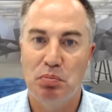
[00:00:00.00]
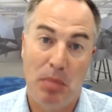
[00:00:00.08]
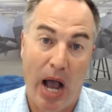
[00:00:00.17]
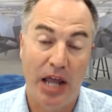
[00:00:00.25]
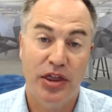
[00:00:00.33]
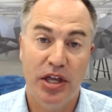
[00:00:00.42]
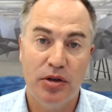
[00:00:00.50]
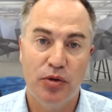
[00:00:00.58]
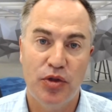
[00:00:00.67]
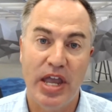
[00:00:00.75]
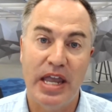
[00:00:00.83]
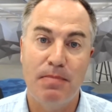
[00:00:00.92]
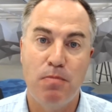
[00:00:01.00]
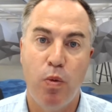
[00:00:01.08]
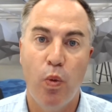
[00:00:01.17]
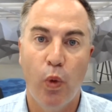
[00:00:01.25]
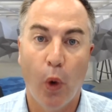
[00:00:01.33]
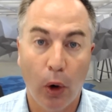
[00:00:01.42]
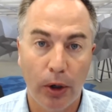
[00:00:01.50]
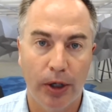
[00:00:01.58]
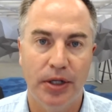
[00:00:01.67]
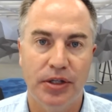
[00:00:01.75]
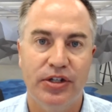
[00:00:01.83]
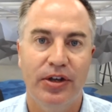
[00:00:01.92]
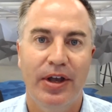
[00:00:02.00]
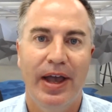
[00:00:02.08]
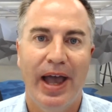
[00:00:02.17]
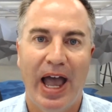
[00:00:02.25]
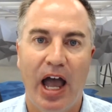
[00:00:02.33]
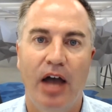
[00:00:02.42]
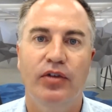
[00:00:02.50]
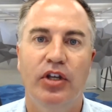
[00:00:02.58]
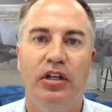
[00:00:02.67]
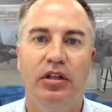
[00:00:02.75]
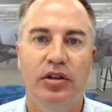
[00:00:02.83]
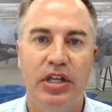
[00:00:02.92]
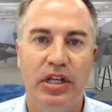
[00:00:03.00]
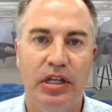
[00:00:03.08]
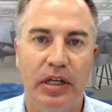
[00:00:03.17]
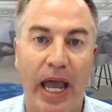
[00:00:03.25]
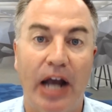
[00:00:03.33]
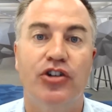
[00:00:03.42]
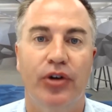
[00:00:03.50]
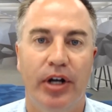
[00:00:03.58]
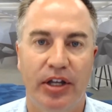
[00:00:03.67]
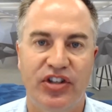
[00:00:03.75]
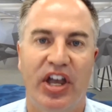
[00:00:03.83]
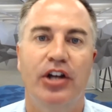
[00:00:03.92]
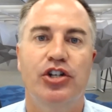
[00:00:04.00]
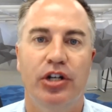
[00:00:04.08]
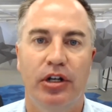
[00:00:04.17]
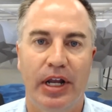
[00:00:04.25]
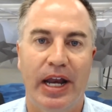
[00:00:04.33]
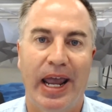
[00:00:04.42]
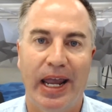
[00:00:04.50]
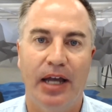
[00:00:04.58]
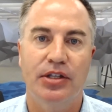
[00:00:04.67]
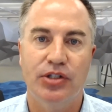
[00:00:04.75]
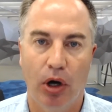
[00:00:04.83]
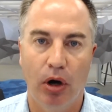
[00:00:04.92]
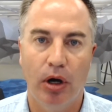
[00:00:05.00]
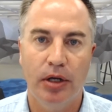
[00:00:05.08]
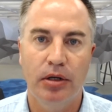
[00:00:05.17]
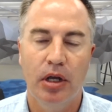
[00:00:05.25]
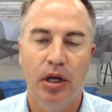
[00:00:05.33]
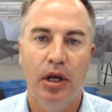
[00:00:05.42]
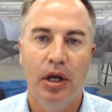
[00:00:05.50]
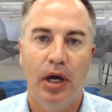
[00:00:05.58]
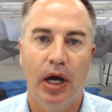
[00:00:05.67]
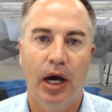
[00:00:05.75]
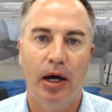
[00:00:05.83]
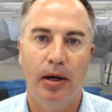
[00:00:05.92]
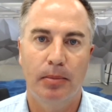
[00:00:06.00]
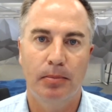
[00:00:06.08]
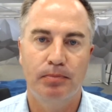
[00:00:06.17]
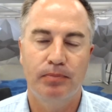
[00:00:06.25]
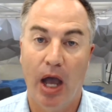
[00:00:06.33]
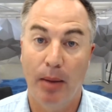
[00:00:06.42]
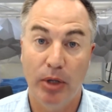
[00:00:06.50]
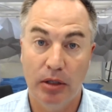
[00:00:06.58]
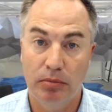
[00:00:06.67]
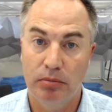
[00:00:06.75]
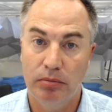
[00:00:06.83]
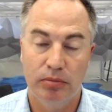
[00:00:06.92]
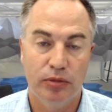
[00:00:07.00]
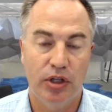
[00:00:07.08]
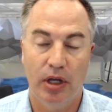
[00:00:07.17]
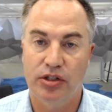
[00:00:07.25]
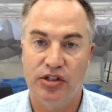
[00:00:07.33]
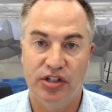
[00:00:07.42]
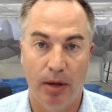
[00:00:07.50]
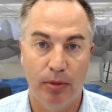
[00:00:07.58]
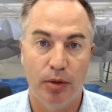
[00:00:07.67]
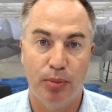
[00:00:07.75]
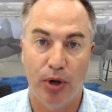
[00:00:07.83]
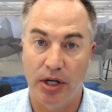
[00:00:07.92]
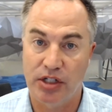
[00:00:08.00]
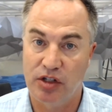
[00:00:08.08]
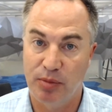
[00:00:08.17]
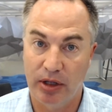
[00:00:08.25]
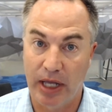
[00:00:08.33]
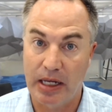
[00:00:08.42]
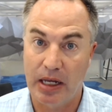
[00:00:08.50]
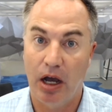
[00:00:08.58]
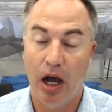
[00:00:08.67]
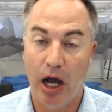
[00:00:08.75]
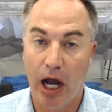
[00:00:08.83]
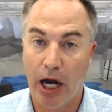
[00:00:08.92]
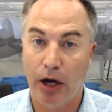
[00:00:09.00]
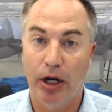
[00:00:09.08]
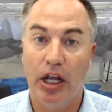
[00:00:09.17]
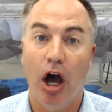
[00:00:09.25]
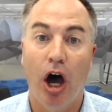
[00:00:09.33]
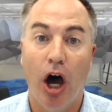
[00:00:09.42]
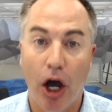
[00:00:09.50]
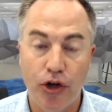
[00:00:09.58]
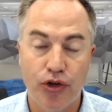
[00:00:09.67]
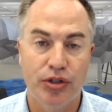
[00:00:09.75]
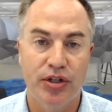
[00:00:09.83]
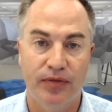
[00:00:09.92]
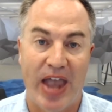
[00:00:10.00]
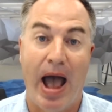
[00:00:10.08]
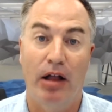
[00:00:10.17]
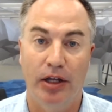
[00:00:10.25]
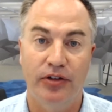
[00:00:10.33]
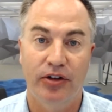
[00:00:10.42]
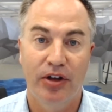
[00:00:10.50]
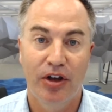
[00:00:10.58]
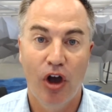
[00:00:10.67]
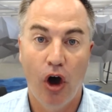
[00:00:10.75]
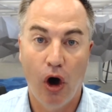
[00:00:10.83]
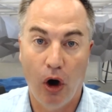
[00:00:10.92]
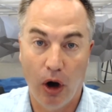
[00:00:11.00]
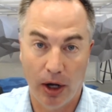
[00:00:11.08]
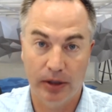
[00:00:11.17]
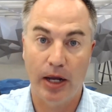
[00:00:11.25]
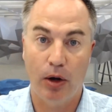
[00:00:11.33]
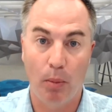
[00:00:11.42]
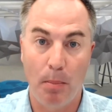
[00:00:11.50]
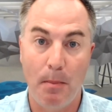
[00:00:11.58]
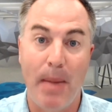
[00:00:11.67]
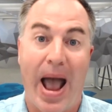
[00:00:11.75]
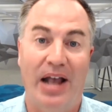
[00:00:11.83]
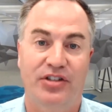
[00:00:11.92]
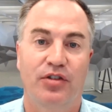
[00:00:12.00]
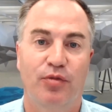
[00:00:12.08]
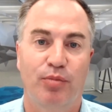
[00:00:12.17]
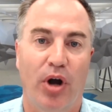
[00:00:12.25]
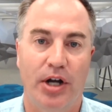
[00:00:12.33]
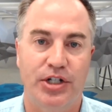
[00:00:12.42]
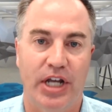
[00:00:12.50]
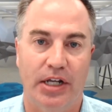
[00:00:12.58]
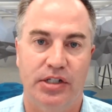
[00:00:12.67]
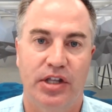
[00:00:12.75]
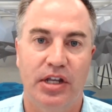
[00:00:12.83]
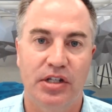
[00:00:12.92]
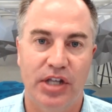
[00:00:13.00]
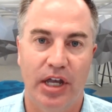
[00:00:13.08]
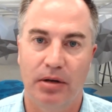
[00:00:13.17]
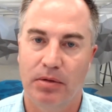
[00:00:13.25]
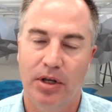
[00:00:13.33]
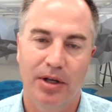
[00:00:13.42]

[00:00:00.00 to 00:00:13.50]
i think they warrant having the extra attention and hands on um, i mean some of the projects have been like hiring hundreds of talent on like massive projects things that